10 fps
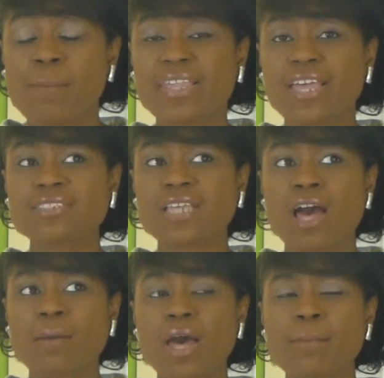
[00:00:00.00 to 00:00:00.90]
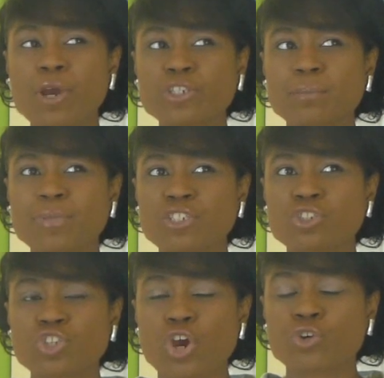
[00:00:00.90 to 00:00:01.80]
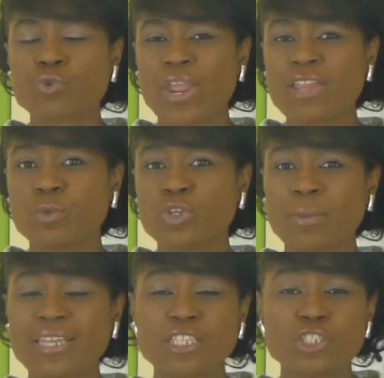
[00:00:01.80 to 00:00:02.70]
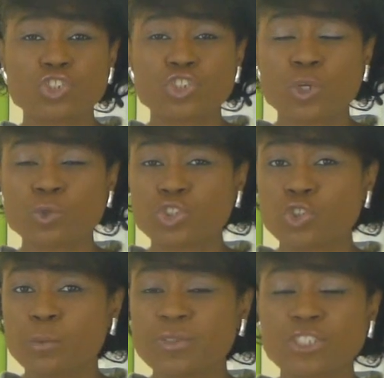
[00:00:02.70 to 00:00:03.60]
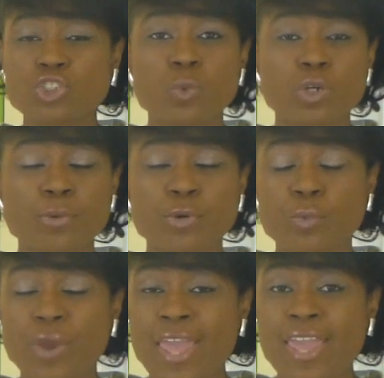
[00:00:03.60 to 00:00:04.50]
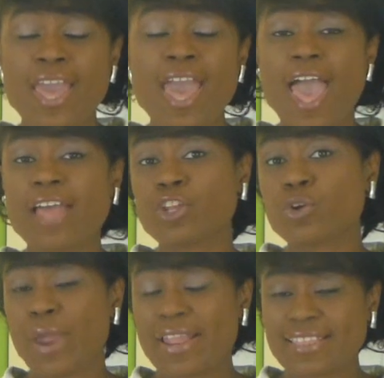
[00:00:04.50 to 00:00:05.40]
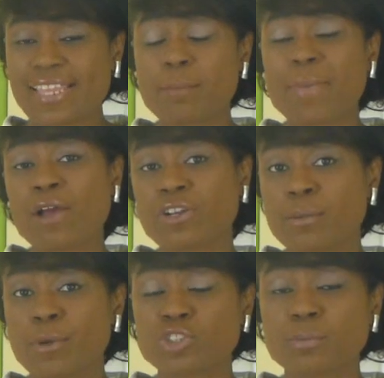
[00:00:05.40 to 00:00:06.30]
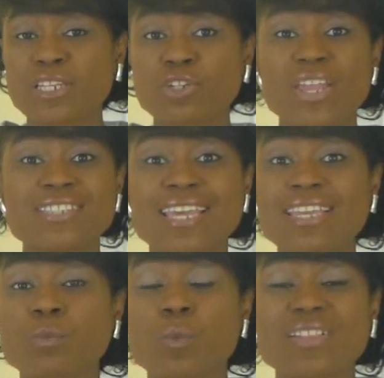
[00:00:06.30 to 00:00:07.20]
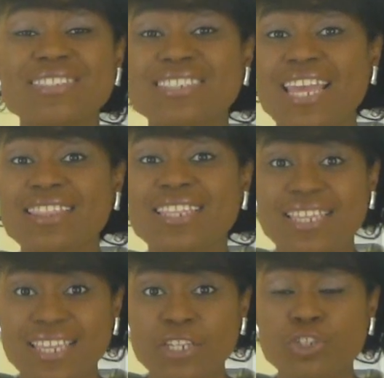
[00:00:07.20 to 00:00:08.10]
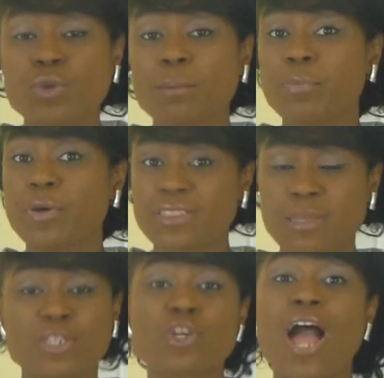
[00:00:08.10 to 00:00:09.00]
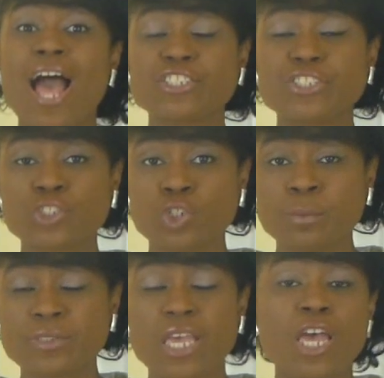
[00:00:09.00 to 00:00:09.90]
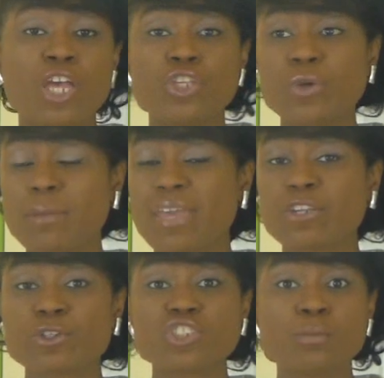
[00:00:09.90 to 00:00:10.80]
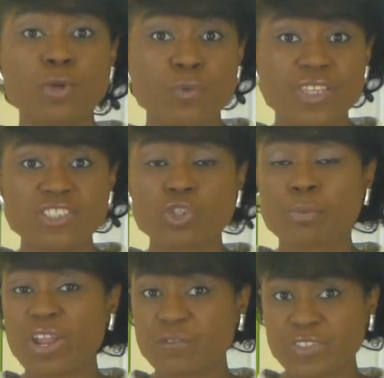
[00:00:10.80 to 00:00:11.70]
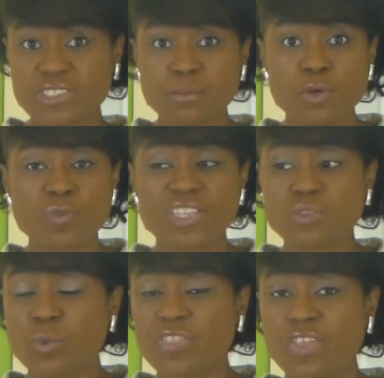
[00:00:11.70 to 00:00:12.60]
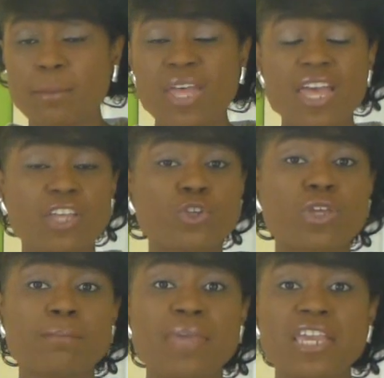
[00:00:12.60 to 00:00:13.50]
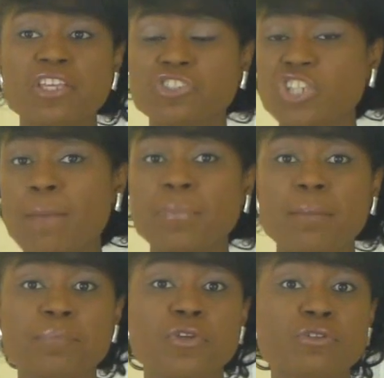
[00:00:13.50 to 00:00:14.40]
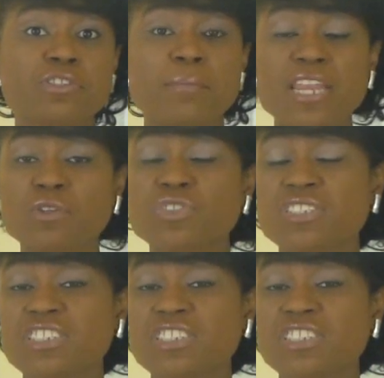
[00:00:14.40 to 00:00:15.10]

because um, immersion blenders are great when you're making this, those soups that you want to puree. And the great thing about an immersion blender is they can withstand the heat. You can put them in your hot soups. You can make your smoothies, your breakfast smoothies with them. You can make chop up your tomatoes and